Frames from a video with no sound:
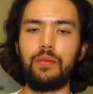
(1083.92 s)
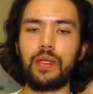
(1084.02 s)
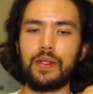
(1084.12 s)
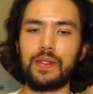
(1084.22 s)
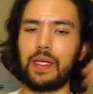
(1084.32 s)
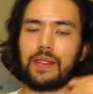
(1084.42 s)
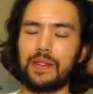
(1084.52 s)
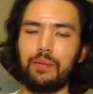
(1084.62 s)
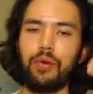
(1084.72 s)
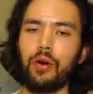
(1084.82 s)
because
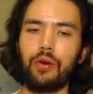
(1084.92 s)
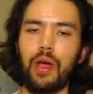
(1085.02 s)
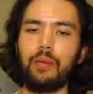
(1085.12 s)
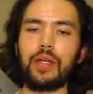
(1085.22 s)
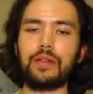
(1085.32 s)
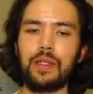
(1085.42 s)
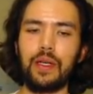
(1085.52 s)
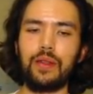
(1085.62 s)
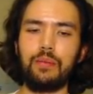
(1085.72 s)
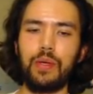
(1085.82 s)
that's the programming to
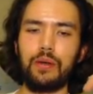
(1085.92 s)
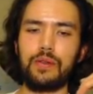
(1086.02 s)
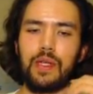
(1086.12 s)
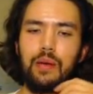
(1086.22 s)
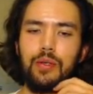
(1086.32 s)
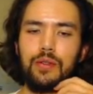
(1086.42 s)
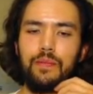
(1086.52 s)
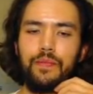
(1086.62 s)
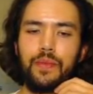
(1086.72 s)
get the pierce damage.